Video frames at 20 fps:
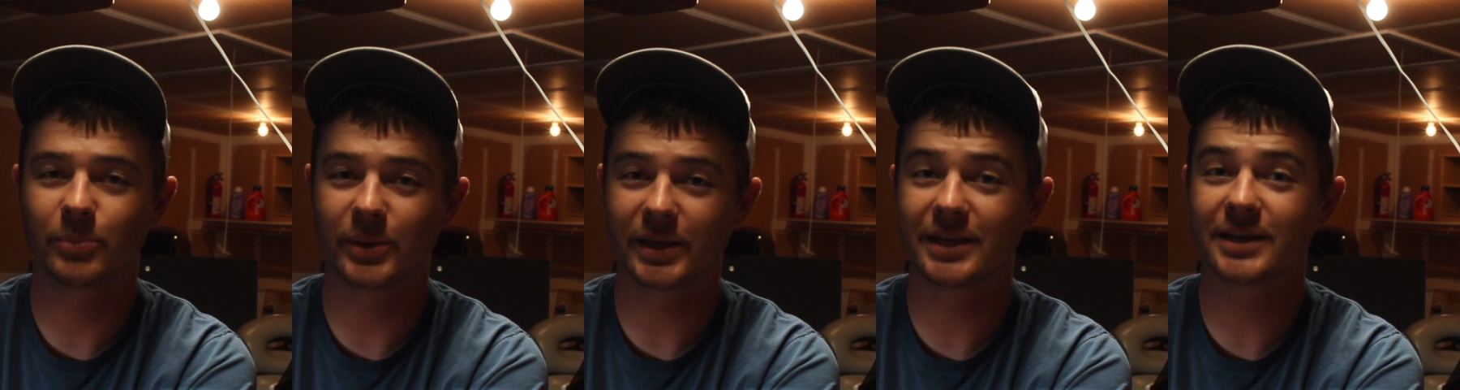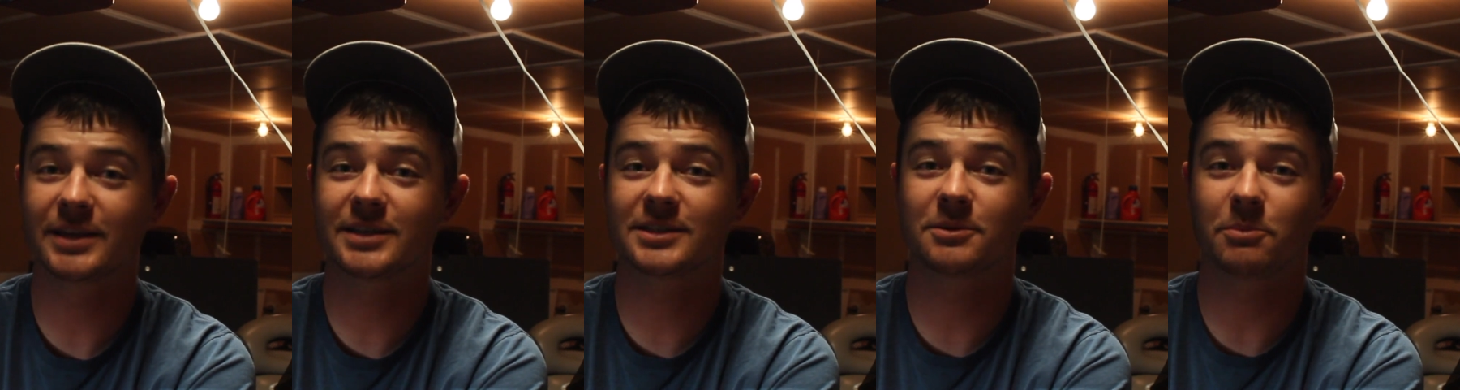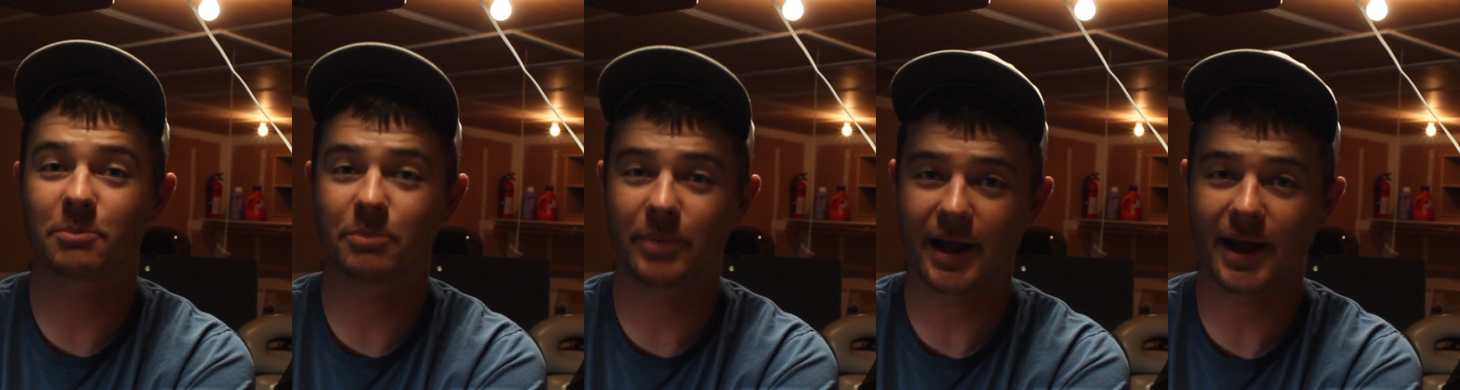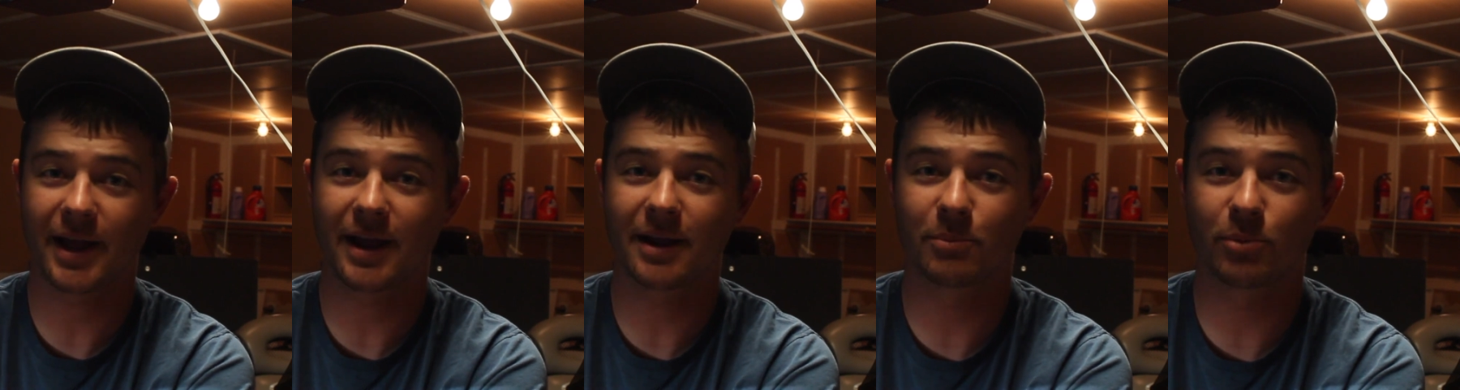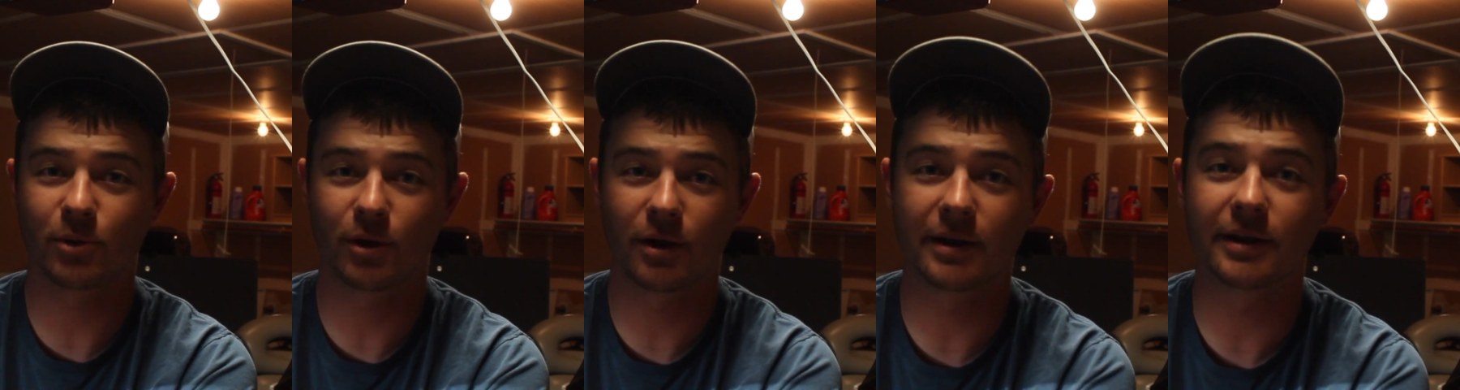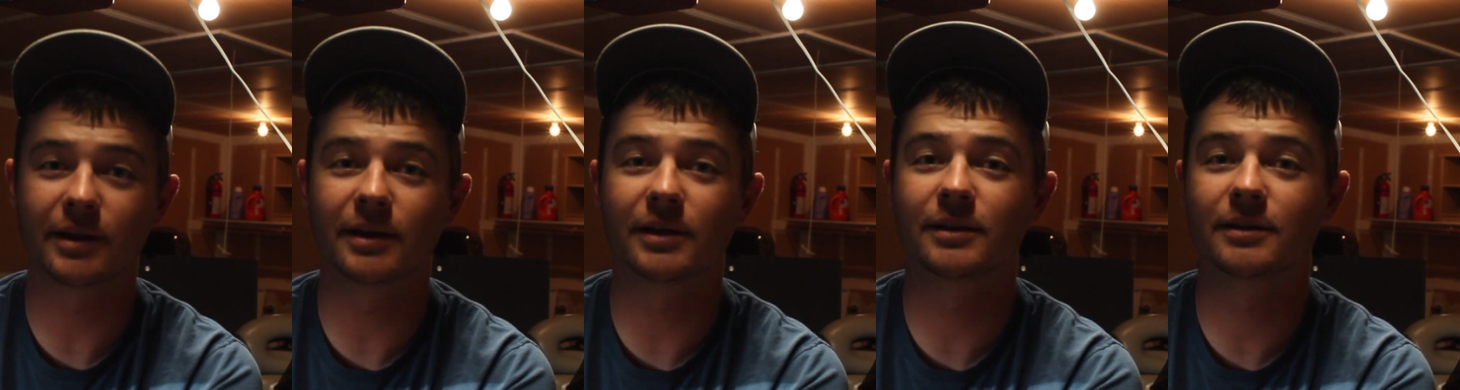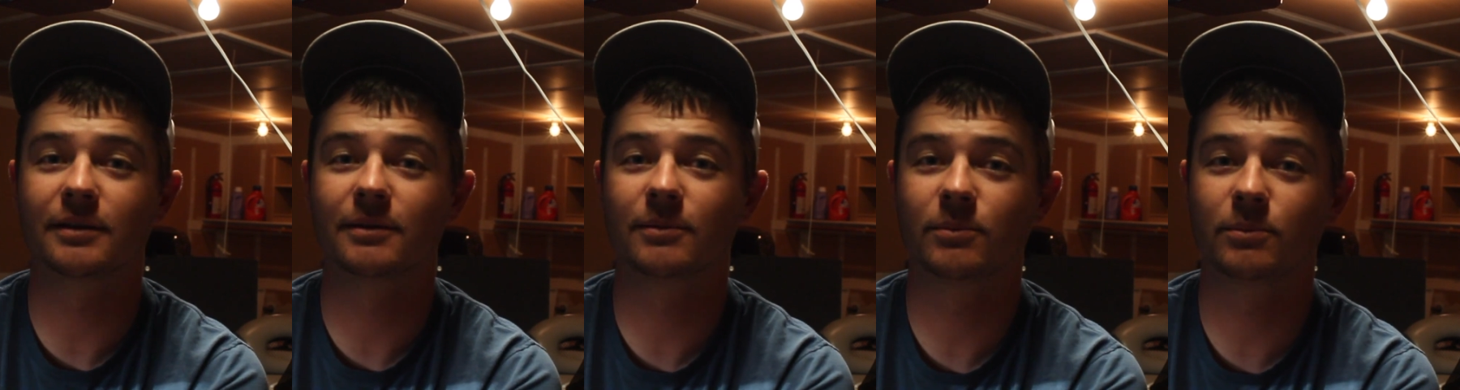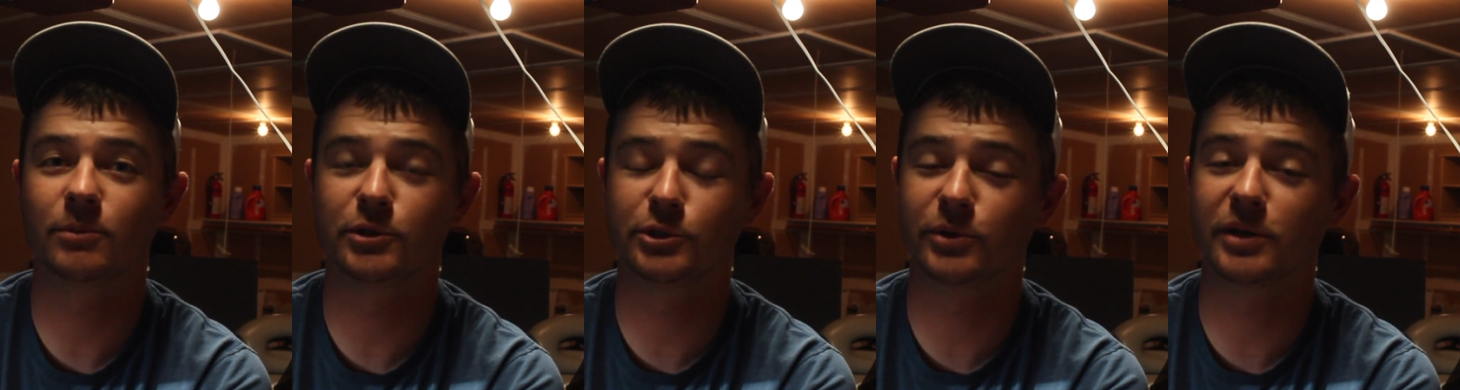biggest bag brought in
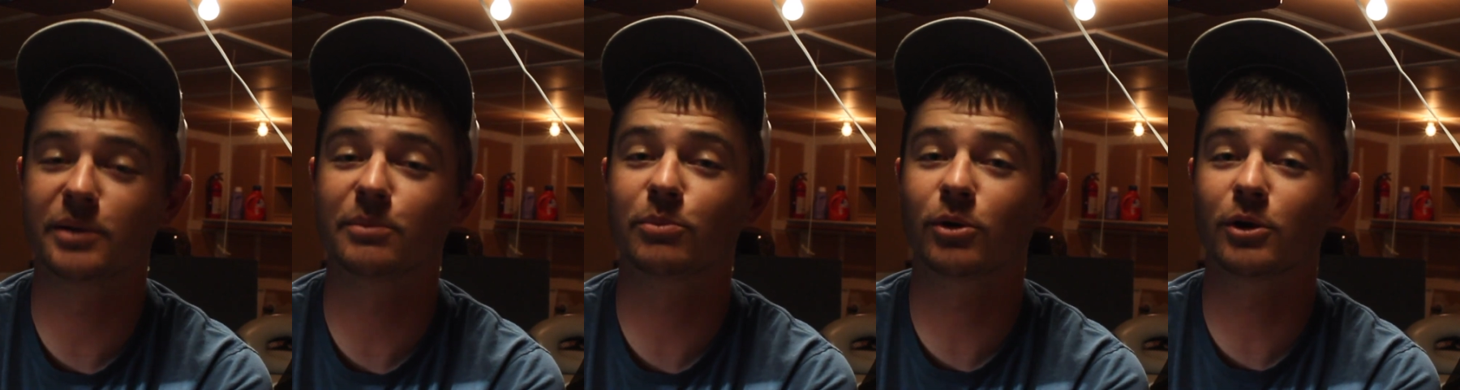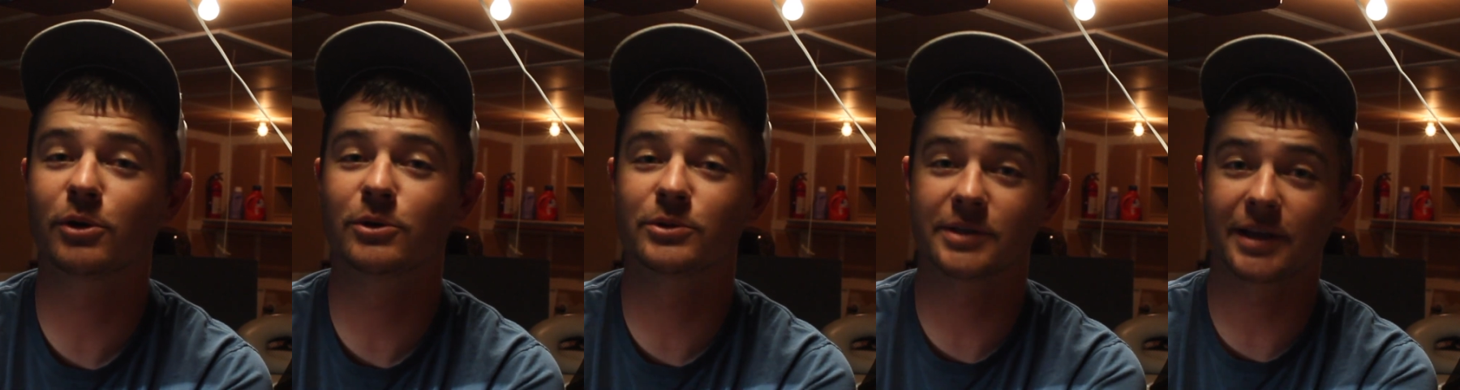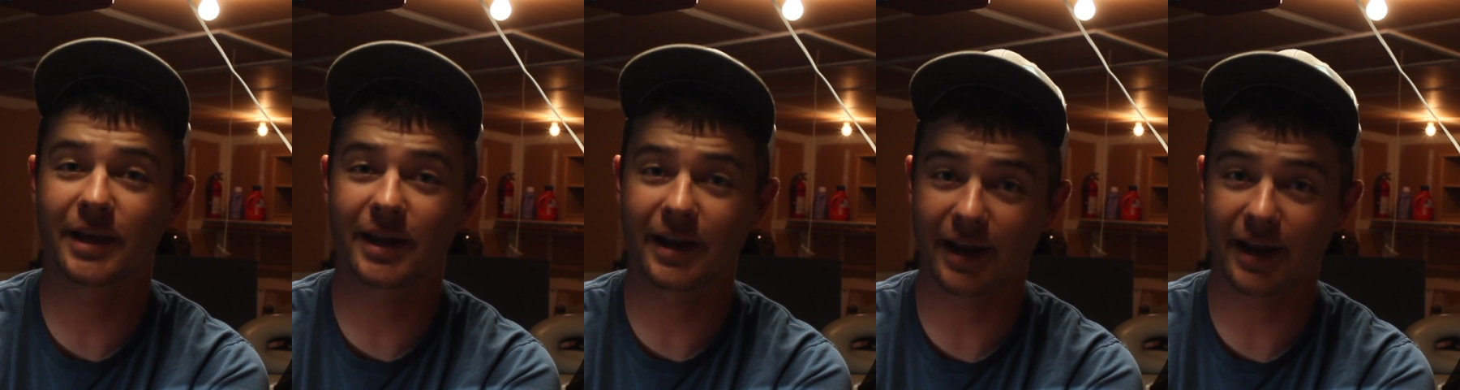between pros and